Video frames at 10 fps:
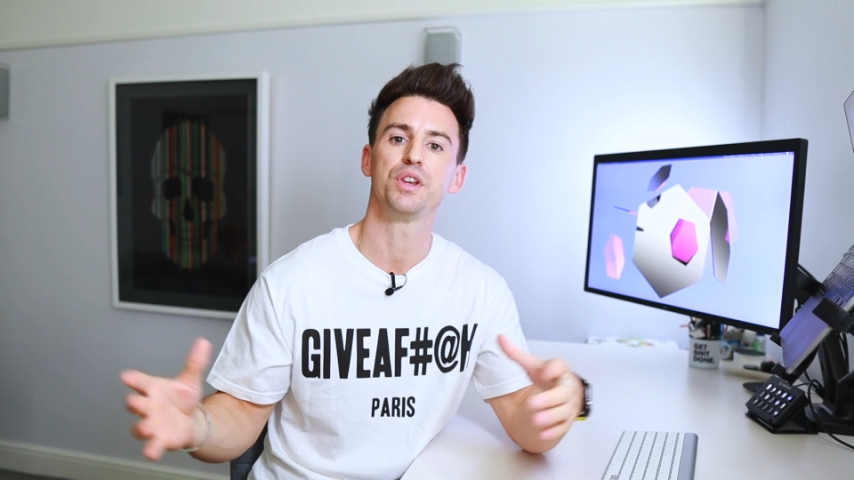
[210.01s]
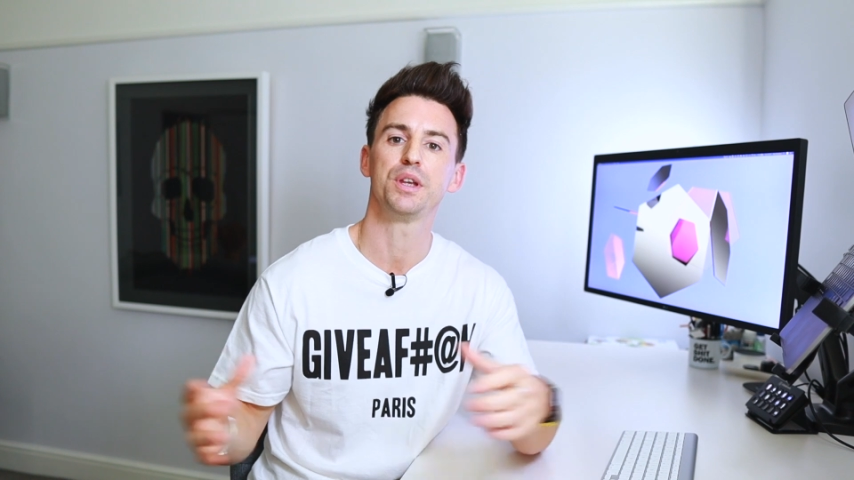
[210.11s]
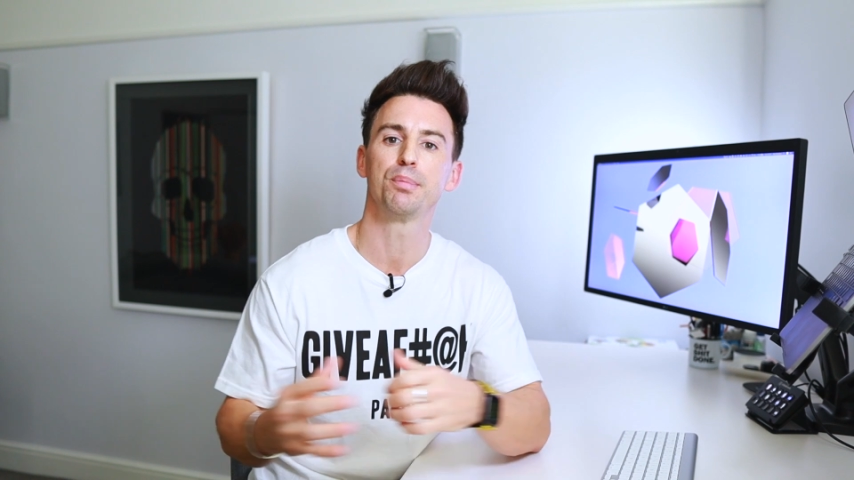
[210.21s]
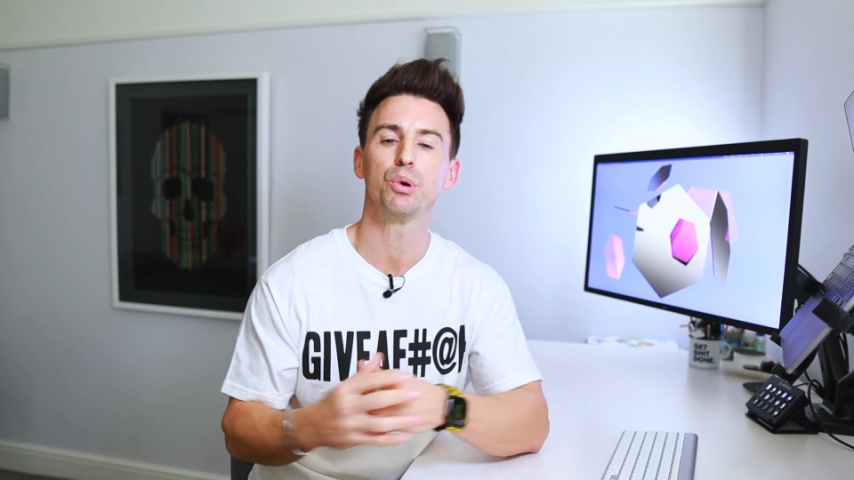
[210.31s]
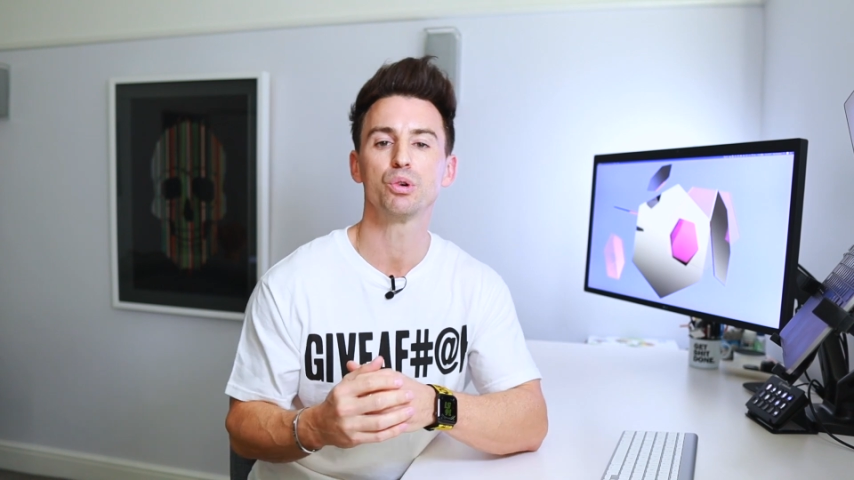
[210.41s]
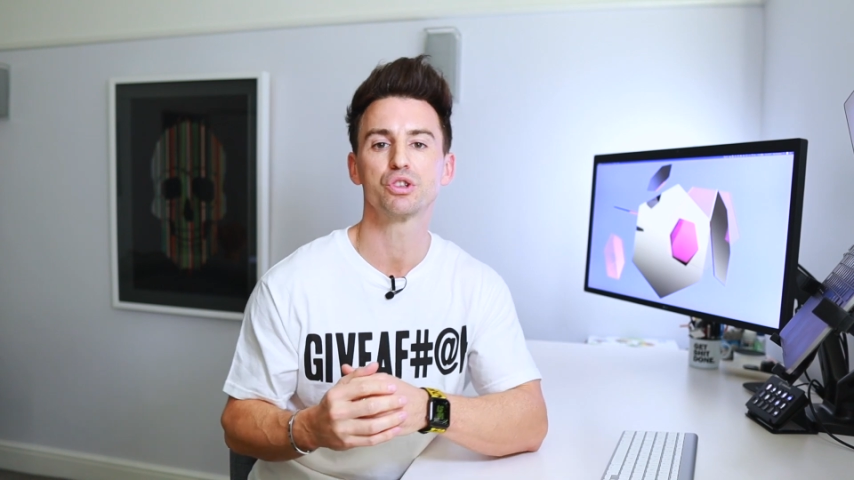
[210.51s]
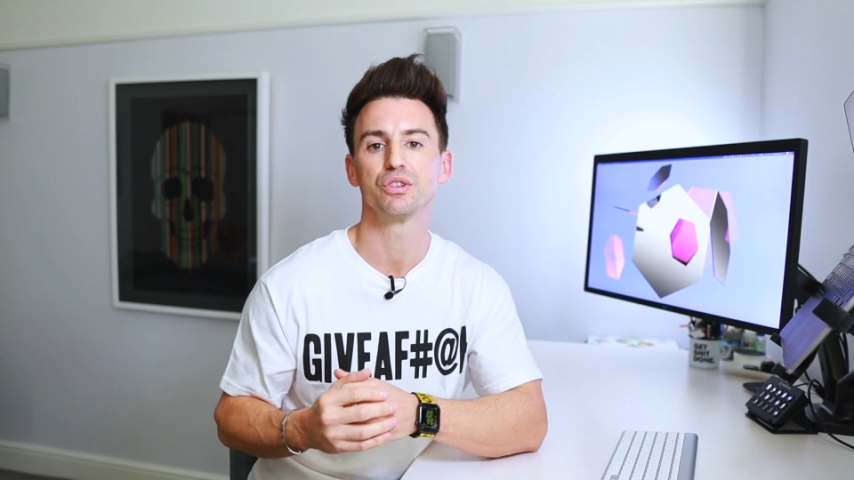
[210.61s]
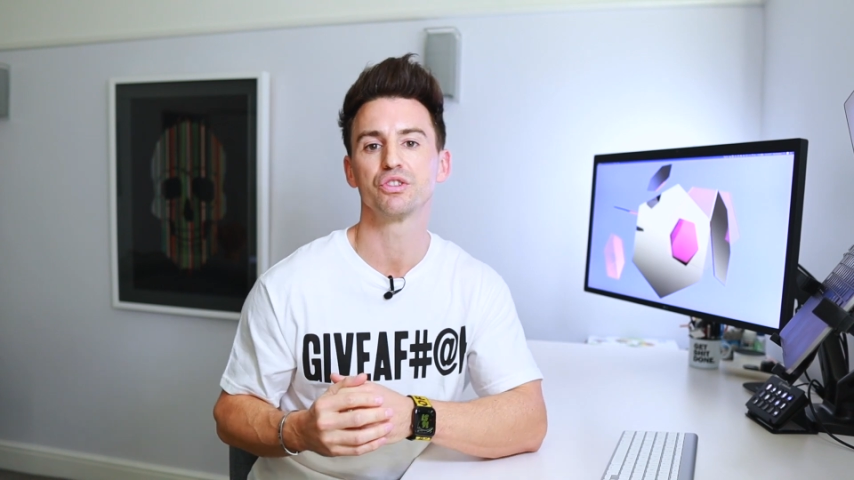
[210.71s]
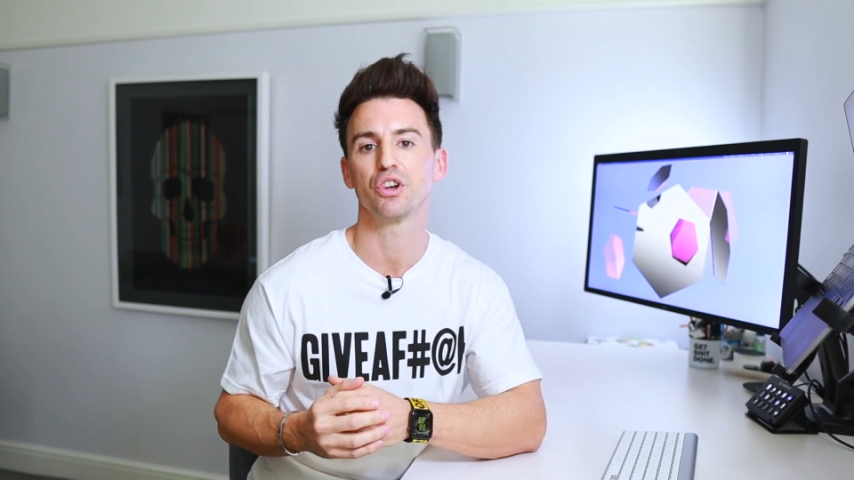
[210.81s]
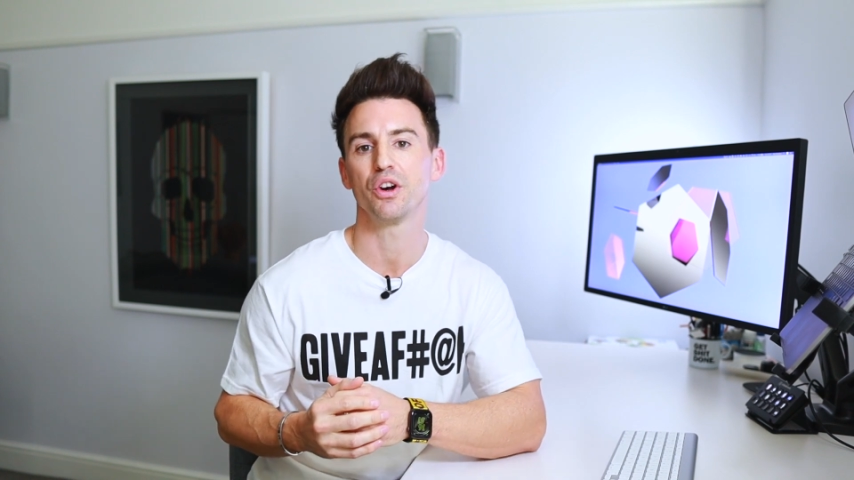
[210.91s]
these
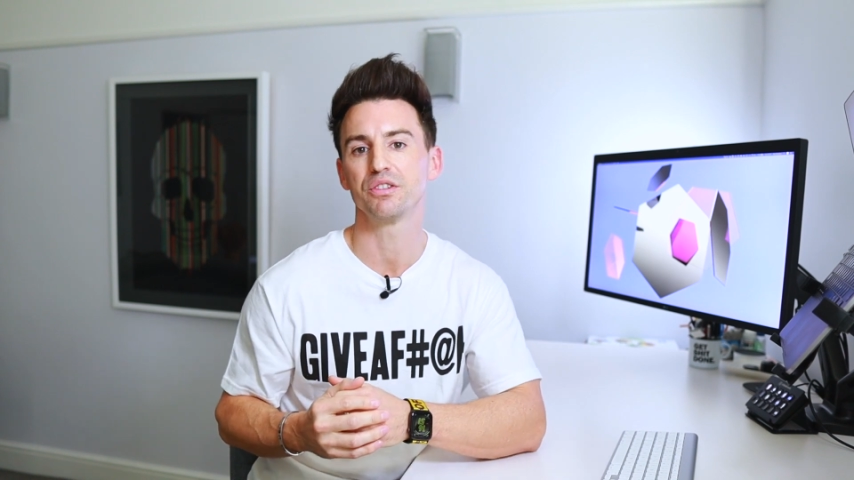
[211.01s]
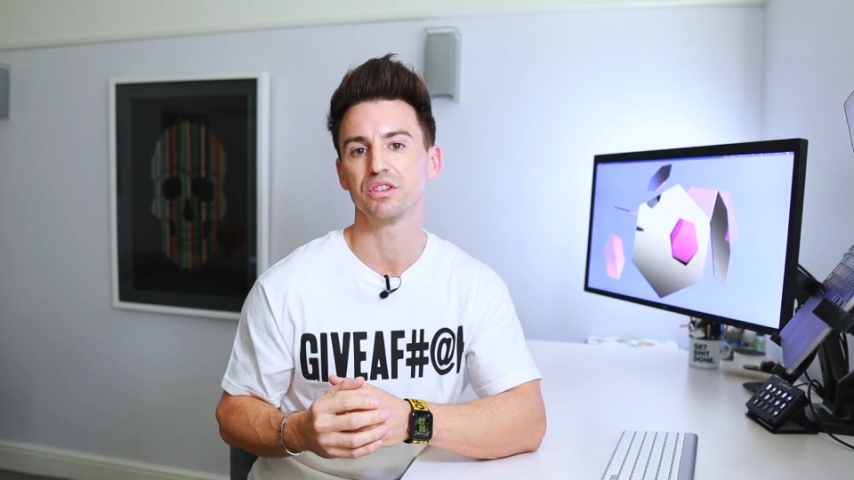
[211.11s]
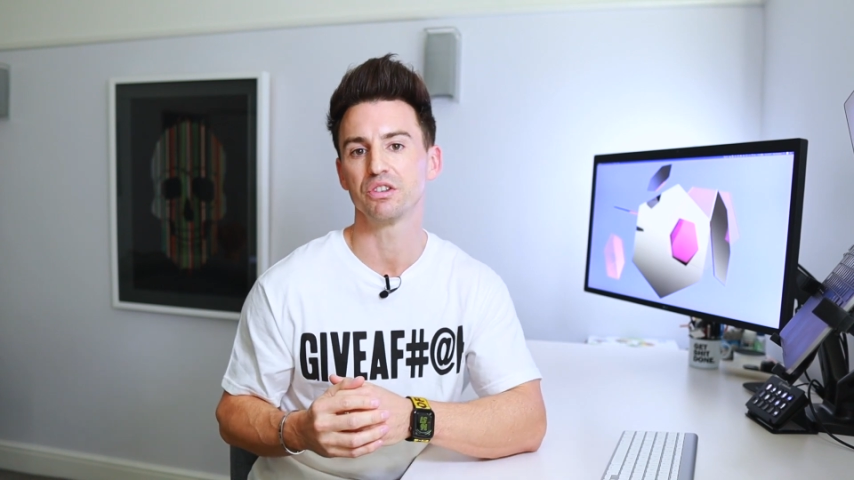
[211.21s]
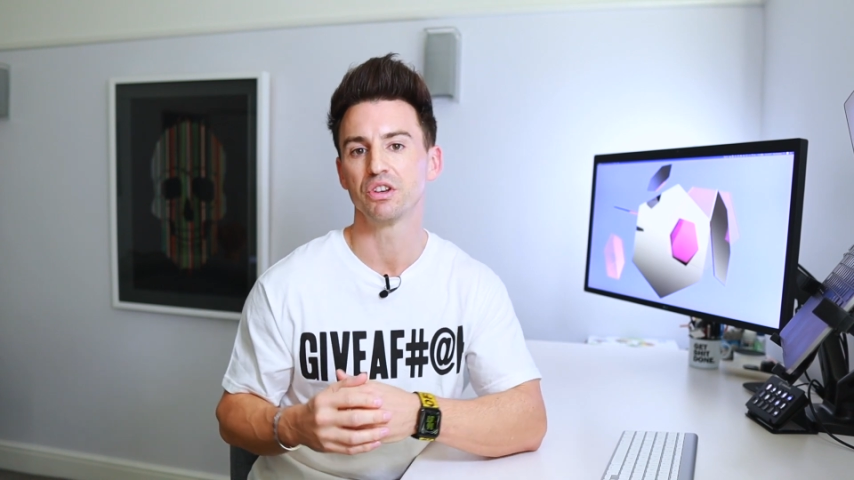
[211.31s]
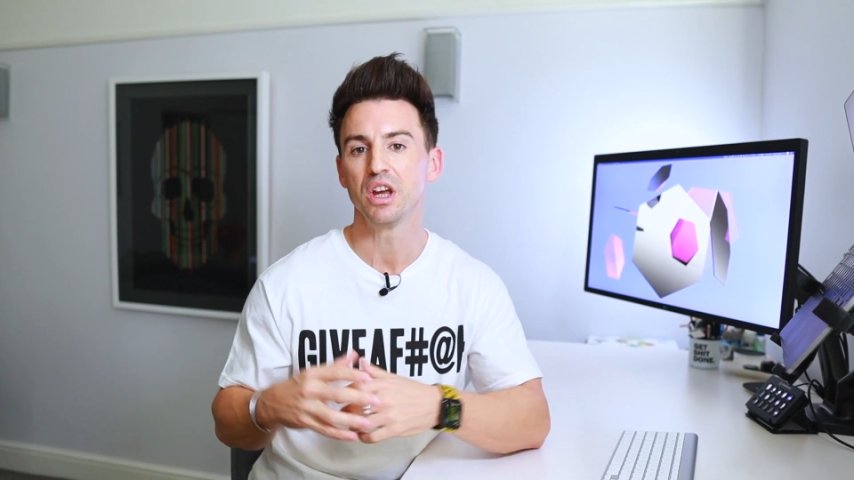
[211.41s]
portion sizes.